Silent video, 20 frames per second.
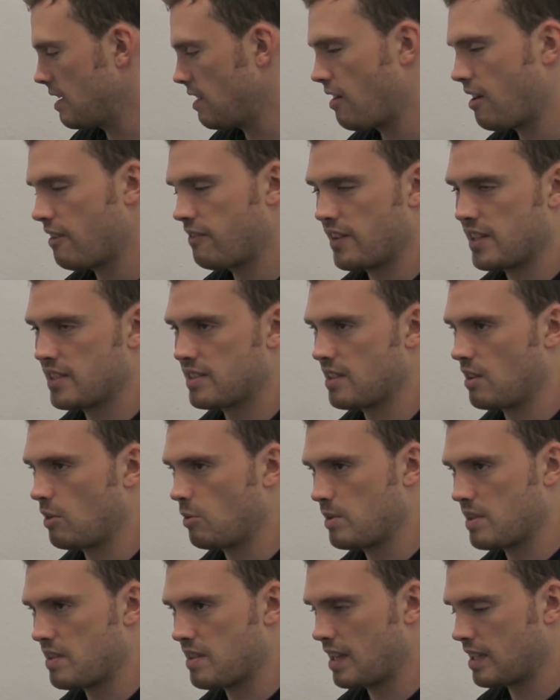In offense, there
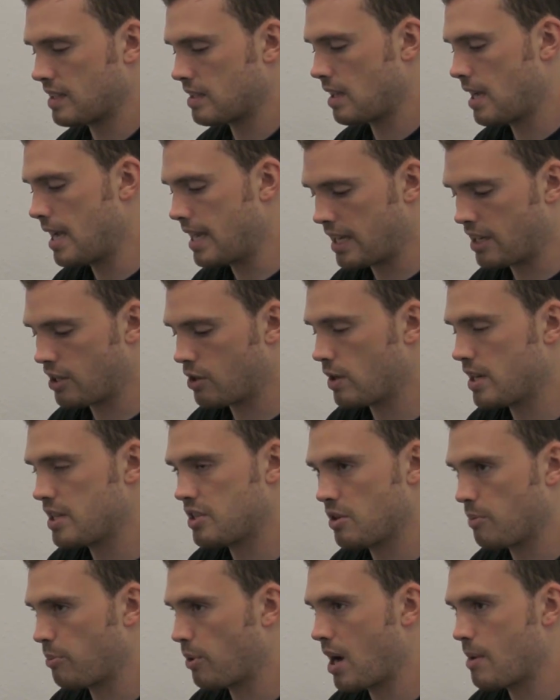will be things like
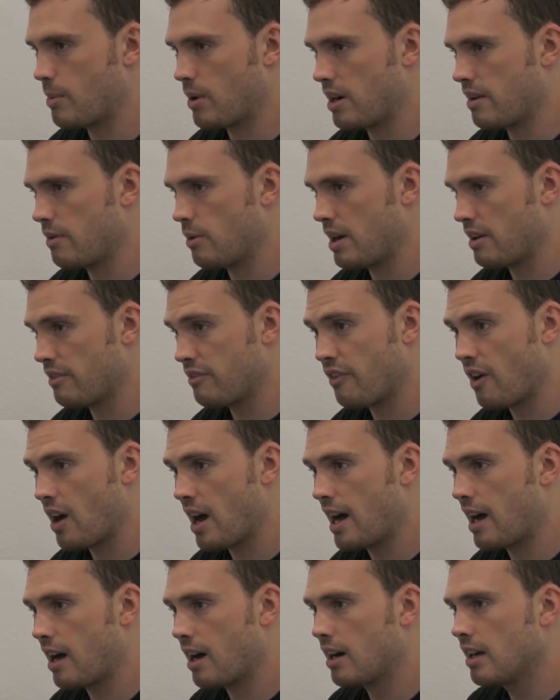increase your primary rate of
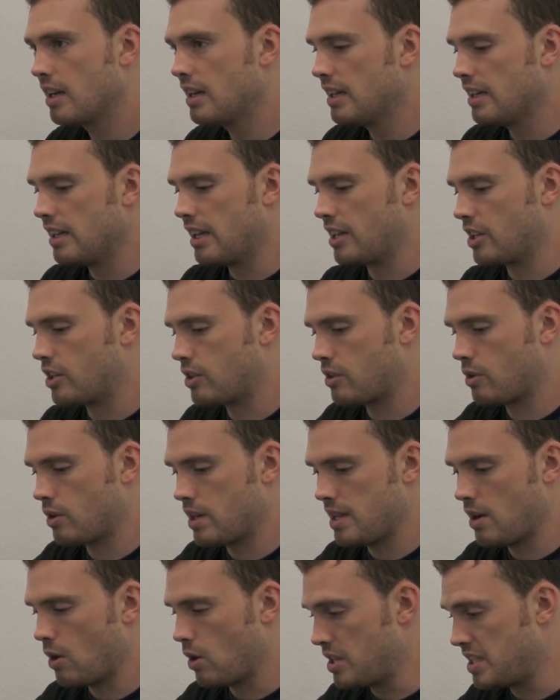fire,
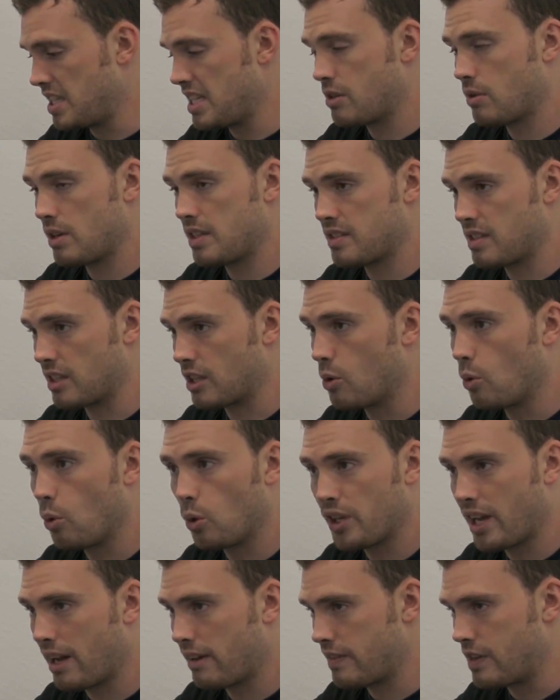decrease the
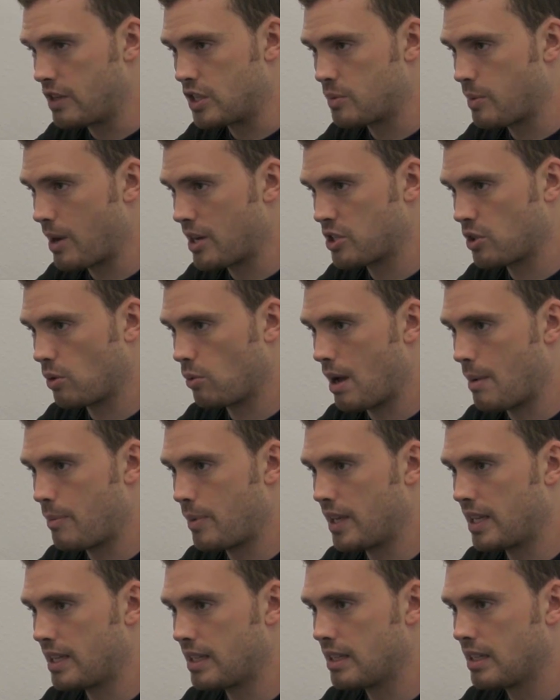cooldown of your special
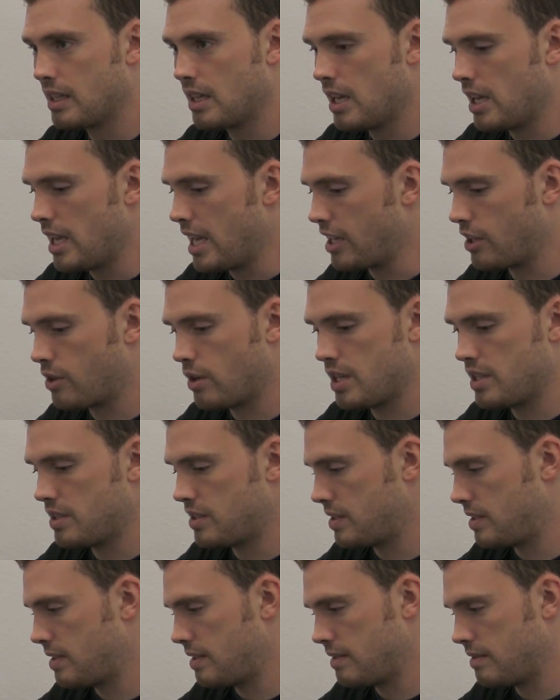weapon,
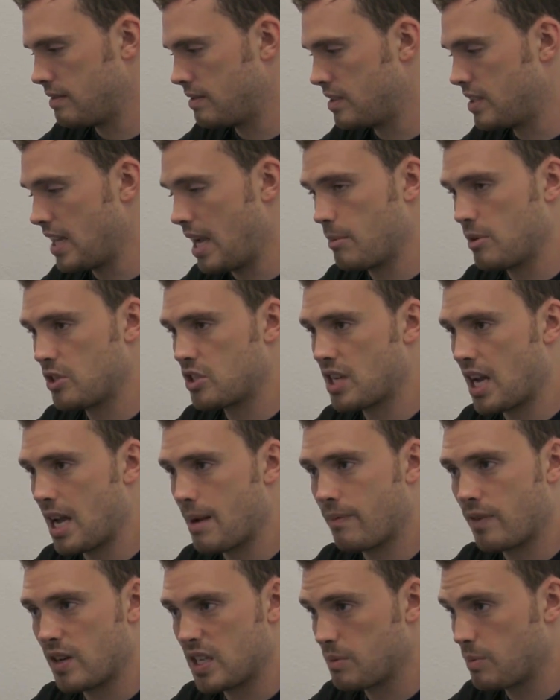increase damage
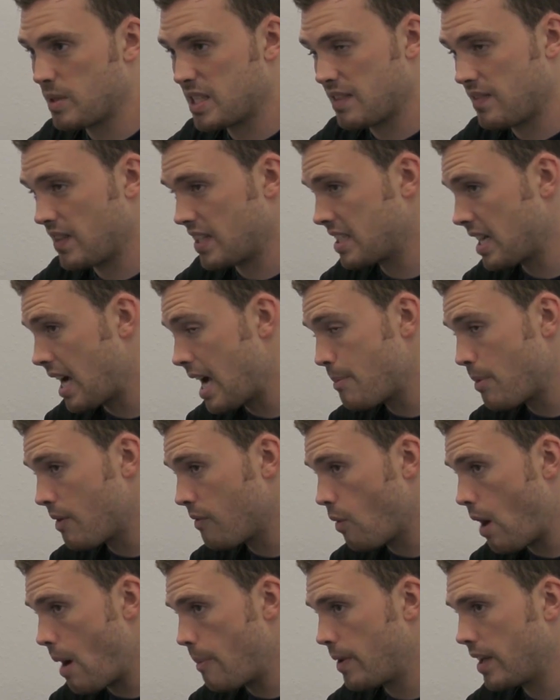type for a specific type
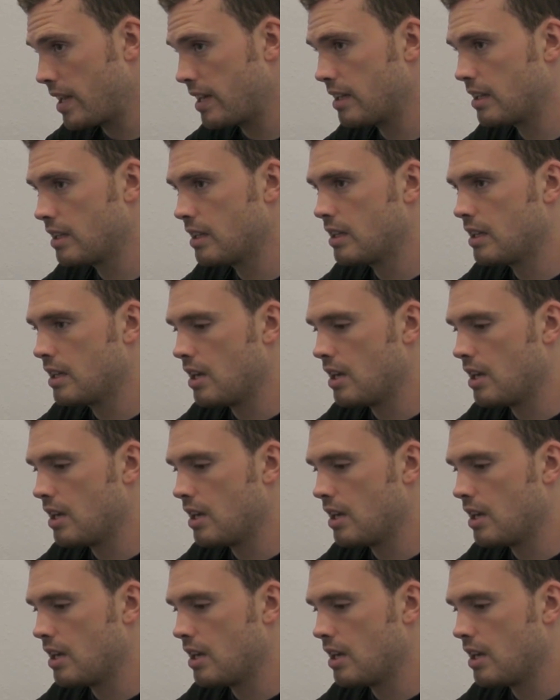of weapon.